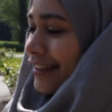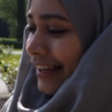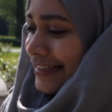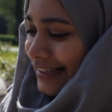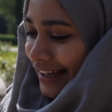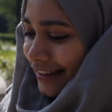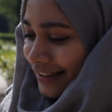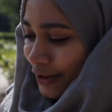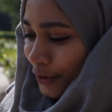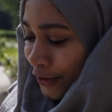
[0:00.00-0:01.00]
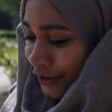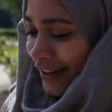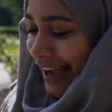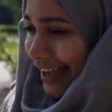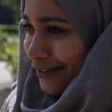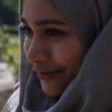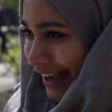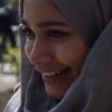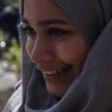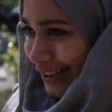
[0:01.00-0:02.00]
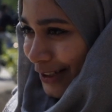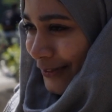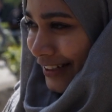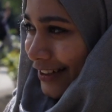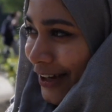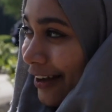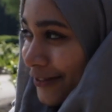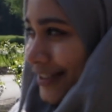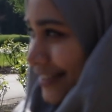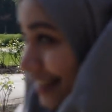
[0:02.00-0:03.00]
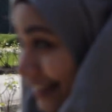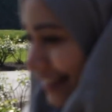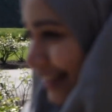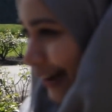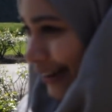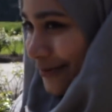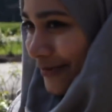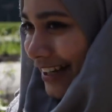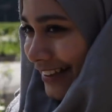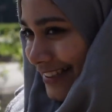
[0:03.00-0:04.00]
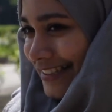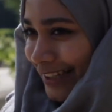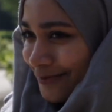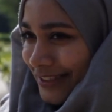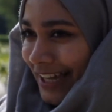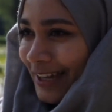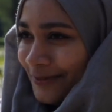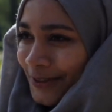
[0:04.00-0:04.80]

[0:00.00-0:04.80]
There's like good and bad in Leuven. You have to study a lot, but at the same time,